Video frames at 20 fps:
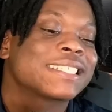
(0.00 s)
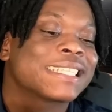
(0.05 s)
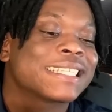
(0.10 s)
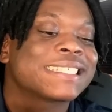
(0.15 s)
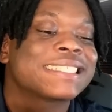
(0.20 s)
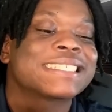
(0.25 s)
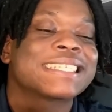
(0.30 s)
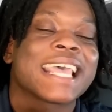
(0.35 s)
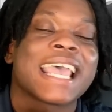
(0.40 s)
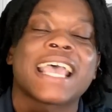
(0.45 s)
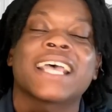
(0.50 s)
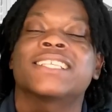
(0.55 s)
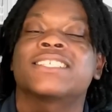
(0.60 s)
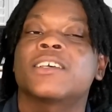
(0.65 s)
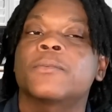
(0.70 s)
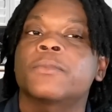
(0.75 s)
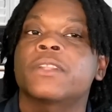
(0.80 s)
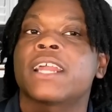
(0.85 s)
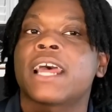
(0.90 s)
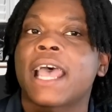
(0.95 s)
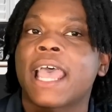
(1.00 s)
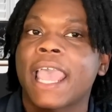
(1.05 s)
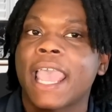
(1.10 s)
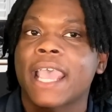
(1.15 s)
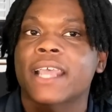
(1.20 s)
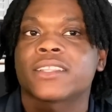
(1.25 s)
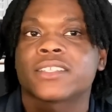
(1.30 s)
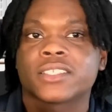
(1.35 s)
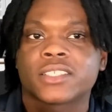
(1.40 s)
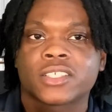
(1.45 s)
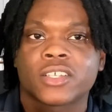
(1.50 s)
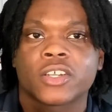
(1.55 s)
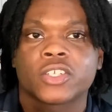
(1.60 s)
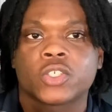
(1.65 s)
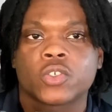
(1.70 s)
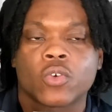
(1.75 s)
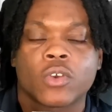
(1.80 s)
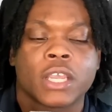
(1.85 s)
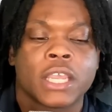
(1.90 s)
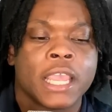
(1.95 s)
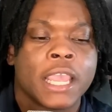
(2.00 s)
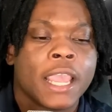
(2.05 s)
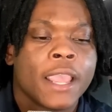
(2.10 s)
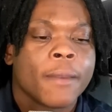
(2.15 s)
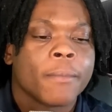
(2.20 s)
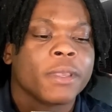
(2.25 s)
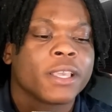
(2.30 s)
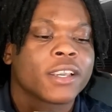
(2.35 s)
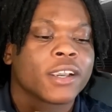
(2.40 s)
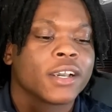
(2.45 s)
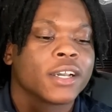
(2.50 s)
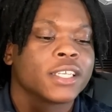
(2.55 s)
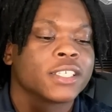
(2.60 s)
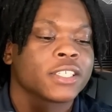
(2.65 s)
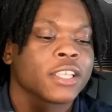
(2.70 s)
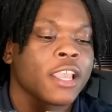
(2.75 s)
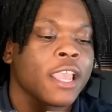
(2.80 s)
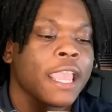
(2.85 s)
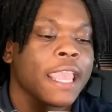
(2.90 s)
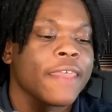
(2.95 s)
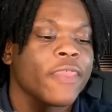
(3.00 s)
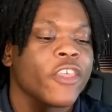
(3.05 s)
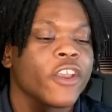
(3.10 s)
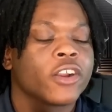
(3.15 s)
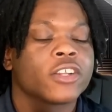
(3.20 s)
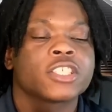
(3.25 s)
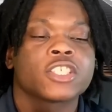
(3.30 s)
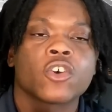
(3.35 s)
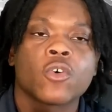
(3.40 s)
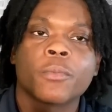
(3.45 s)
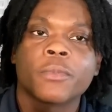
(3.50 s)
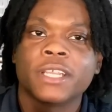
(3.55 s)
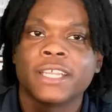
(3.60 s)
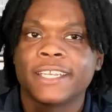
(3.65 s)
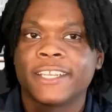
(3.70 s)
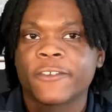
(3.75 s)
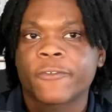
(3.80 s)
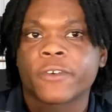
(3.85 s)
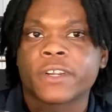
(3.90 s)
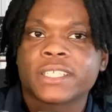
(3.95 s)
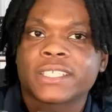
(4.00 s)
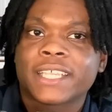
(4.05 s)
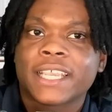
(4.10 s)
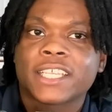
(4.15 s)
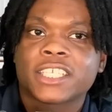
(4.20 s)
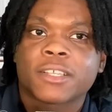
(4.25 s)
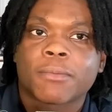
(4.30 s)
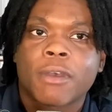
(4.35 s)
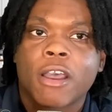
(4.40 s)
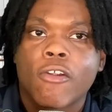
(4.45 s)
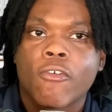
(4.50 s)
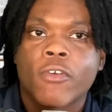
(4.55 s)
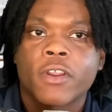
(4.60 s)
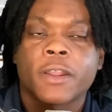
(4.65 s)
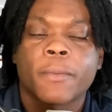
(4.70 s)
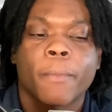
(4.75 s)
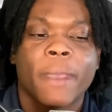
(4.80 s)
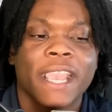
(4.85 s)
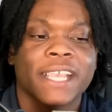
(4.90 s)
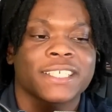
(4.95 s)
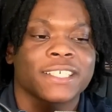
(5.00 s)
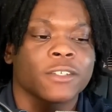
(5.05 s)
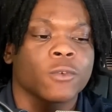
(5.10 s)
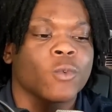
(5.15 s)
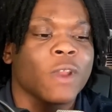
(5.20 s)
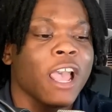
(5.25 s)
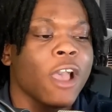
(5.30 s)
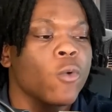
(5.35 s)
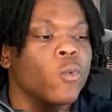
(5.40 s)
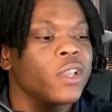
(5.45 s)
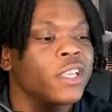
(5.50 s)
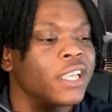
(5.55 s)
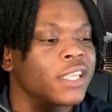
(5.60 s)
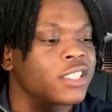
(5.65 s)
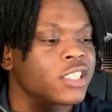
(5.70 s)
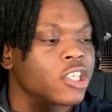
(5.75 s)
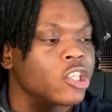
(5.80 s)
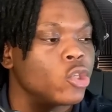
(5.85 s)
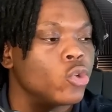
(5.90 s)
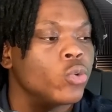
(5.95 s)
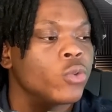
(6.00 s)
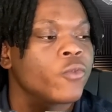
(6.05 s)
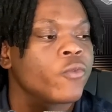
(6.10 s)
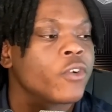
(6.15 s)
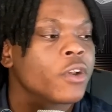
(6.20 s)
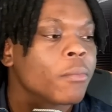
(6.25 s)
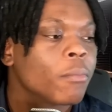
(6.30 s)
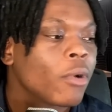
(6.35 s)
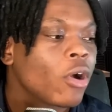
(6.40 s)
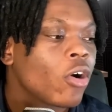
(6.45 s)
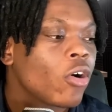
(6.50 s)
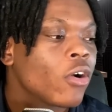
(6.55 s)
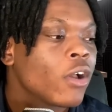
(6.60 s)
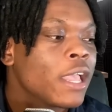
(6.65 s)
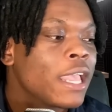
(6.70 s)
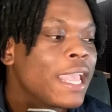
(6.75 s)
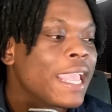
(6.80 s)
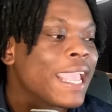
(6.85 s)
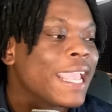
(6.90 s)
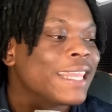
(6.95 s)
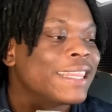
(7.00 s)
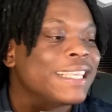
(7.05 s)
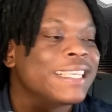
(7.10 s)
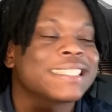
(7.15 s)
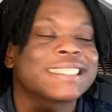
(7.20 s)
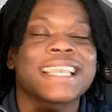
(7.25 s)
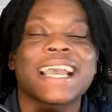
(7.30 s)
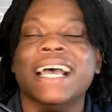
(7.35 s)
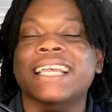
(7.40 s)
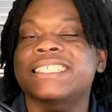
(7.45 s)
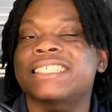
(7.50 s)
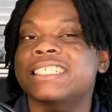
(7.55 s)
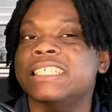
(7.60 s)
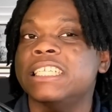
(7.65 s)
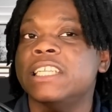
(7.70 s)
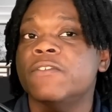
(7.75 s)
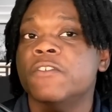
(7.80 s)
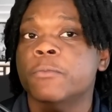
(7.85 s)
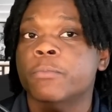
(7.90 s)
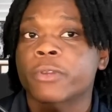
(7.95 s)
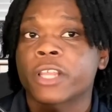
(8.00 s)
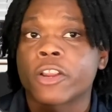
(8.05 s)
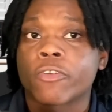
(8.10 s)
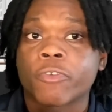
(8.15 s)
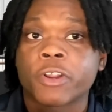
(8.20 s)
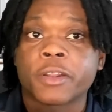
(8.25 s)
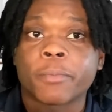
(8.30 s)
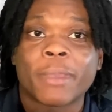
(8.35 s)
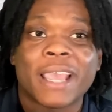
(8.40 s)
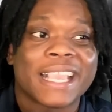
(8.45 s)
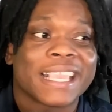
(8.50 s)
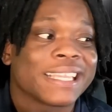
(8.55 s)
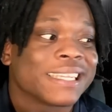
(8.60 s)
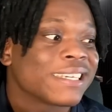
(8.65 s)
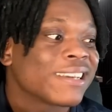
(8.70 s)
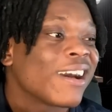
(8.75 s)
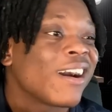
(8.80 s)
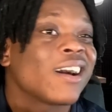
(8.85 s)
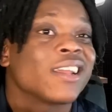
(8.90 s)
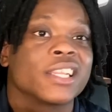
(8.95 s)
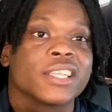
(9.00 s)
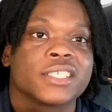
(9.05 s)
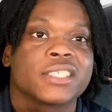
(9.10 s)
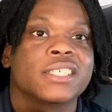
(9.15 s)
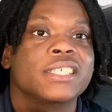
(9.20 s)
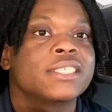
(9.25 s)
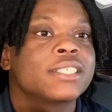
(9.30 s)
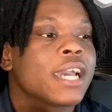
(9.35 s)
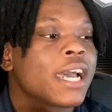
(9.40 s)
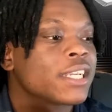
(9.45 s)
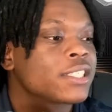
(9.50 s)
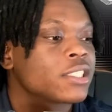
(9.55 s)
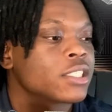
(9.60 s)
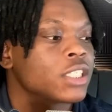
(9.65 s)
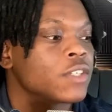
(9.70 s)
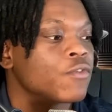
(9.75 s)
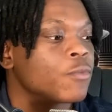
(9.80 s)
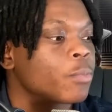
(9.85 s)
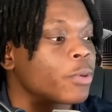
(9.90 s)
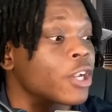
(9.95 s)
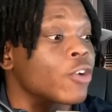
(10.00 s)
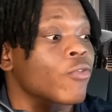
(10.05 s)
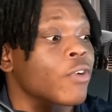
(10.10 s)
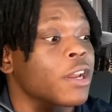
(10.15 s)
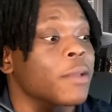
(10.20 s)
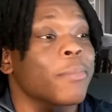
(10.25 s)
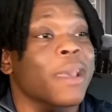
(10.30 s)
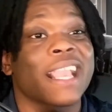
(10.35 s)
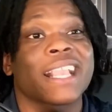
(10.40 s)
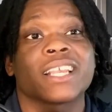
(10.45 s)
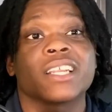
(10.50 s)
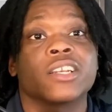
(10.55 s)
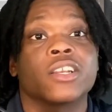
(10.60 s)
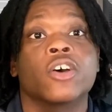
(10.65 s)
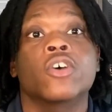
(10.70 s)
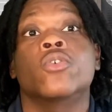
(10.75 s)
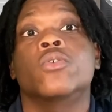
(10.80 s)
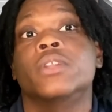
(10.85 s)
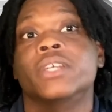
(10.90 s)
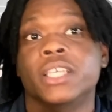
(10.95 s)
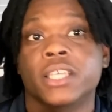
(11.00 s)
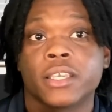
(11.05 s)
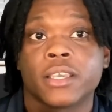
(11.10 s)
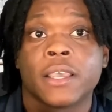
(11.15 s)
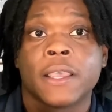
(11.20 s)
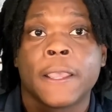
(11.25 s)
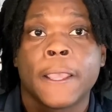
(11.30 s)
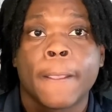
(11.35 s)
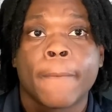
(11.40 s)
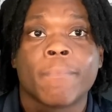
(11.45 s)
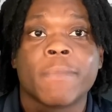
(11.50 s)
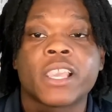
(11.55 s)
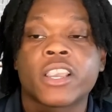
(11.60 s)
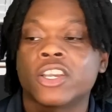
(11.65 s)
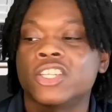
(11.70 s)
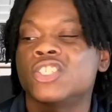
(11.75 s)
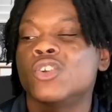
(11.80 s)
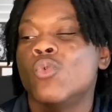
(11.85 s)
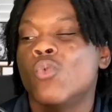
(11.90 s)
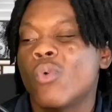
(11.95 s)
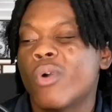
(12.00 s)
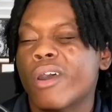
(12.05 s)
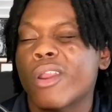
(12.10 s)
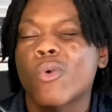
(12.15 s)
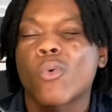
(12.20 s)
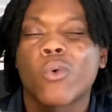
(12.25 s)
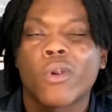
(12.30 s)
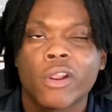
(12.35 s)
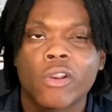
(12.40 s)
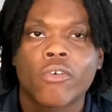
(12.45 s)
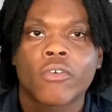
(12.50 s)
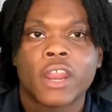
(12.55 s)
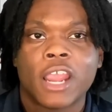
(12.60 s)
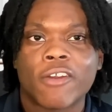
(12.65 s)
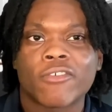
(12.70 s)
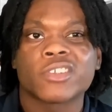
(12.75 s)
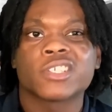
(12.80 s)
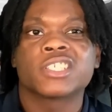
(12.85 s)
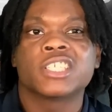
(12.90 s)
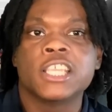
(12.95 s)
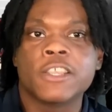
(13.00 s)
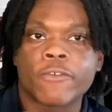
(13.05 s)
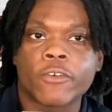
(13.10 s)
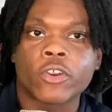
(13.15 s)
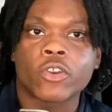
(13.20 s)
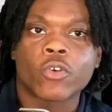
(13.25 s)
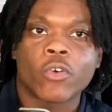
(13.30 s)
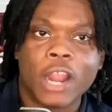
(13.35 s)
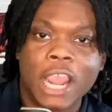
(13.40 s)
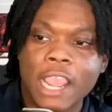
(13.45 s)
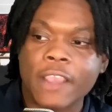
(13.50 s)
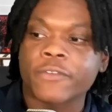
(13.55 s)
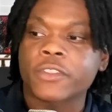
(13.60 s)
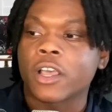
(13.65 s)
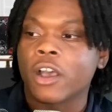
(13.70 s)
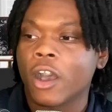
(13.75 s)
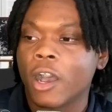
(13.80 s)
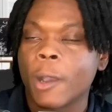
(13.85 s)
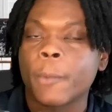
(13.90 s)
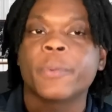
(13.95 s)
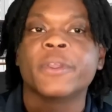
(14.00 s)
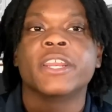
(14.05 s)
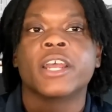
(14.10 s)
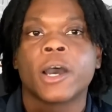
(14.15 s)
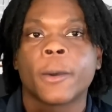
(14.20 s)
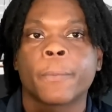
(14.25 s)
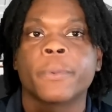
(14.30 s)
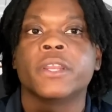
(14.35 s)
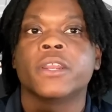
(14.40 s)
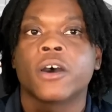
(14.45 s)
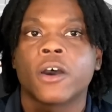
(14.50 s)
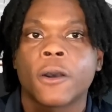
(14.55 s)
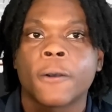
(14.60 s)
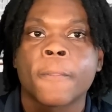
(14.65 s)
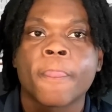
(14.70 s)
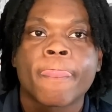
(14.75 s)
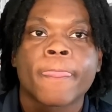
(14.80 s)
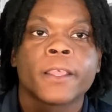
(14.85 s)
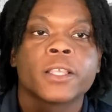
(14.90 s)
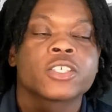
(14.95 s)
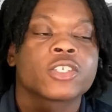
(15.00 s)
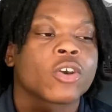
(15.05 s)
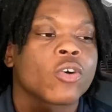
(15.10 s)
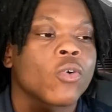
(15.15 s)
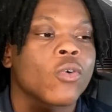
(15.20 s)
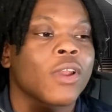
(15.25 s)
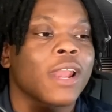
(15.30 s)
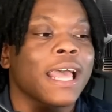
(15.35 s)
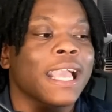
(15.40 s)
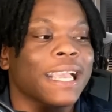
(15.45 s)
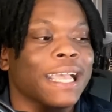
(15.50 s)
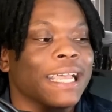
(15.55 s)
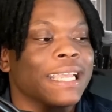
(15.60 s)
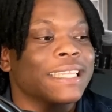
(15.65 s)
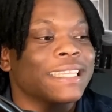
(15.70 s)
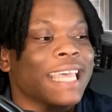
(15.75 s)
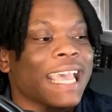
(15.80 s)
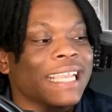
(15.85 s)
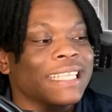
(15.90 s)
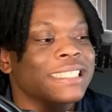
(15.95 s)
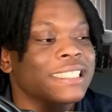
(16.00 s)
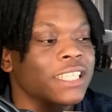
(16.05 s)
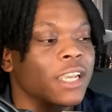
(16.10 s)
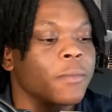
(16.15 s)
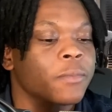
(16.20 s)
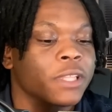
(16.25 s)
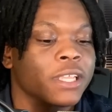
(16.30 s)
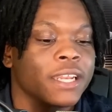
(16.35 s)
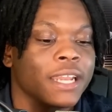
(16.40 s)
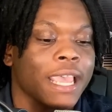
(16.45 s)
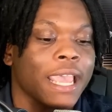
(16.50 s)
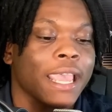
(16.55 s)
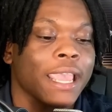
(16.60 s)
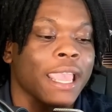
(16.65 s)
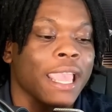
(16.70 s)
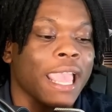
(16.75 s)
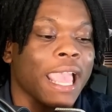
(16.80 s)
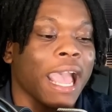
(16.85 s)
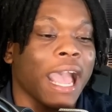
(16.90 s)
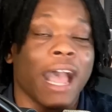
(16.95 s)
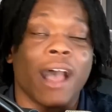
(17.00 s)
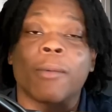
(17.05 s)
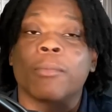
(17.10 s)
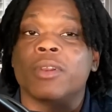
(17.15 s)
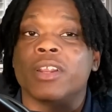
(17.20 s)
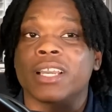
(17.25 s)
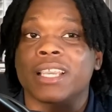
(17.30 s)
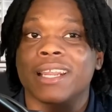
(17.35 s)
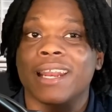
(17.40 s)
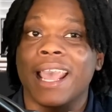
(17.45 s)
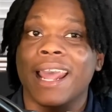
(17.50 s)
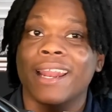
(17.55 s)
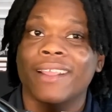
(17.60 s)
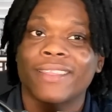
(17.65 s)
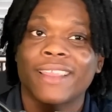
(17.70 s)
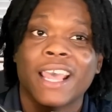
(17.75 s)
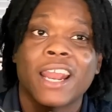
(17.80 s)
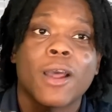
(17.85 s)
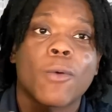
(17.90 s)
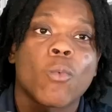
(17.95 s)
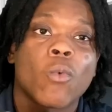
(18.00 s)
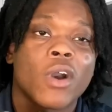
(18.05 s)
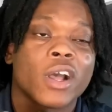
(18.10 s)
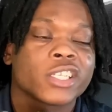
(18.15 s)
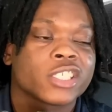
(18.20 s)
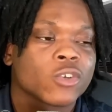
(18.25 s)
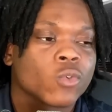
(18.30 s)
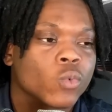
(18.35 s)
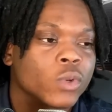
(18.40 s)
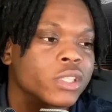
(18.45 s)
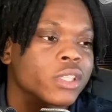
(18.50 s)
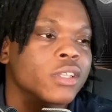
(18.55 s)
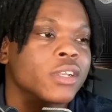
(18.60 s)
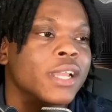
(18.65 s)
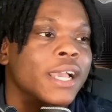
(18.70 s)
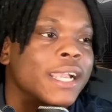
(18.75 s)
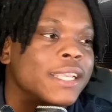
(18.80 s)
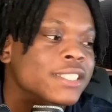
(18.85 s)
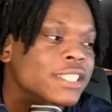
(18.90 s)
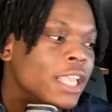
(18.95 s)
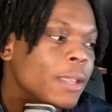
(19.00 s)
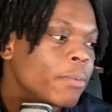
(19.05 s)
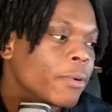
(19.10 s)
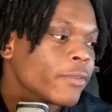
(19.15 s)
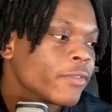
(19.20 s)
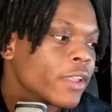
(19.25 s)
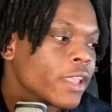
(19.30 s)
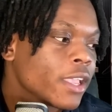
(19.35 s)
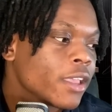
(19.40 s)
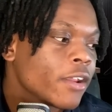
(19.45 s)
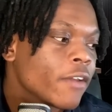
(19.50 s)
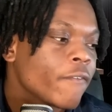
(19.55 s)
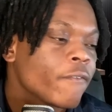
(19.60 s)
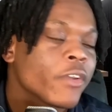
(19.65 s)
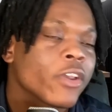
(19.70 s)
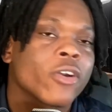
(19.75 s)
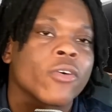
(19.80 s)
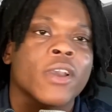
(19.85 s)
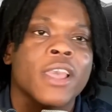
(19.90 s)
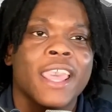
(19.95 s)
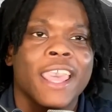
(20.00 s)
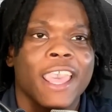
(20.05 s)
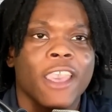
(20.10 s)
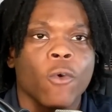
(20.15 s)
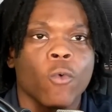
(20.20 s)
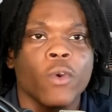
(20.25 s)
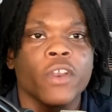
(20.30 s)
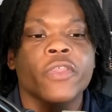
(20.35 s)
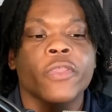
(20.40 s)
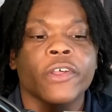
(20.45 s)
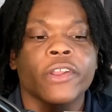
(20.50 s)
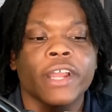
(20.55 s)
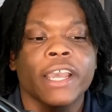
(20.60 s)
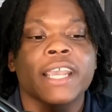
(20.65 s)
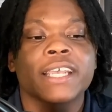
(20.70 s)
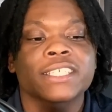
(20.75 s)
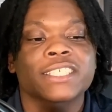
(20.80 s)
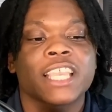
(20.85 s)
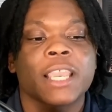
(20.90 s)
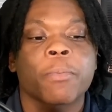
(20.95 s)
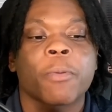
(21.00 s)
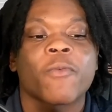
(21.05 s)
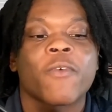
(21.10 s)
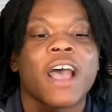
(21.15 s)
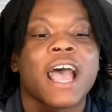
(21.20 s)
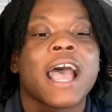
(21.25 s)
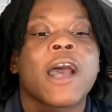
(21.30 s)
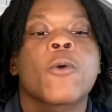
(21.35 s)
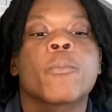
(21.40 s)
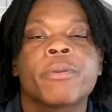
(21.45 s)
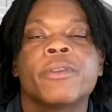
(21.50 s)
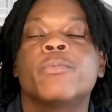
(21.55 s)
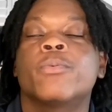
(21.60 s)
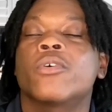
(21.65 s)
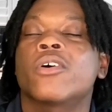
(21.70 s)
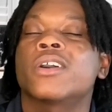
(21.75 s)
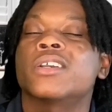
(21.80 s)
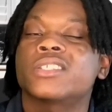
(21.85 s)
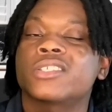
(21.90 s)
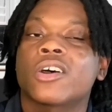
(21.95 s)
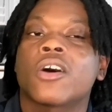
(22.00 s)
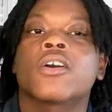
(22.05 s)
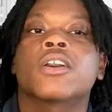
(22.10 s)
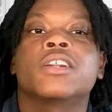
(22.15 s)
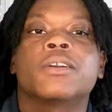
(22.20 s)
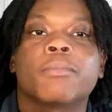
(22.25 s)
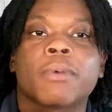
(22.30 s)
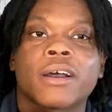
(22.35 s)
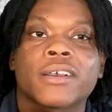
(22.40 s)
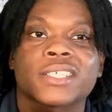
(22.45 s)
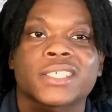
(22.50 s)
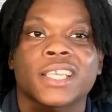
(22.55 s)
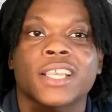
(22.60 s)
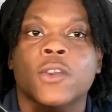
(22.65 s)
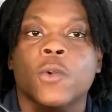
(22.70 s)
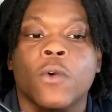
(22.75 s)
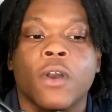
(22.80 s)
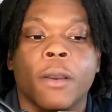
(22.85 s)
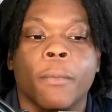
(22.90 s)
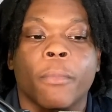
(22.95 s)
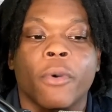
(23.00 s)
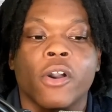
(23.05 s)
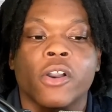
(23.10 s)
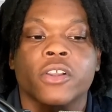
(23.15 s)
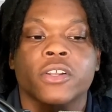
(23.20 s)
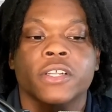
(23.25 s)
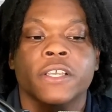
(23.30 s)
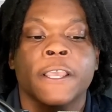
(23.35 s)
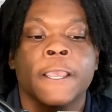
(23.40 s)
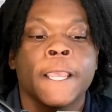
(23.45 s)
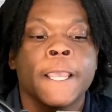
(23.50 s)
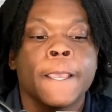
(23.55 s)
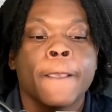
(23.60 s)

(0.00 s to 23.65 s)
said, this is something I had to touch on because there are so many different takes about running backs. And now we get to youth football, and these guys shouldn't even play running back in college. These guys shouldn't even play running back in Little League because you want to work on that receiver craft up and up and up. So, like, that's something that I'm looking at it, that I'm watching with the landscape of the NFL and with the landscape of how people are talking about Saquon Barkley.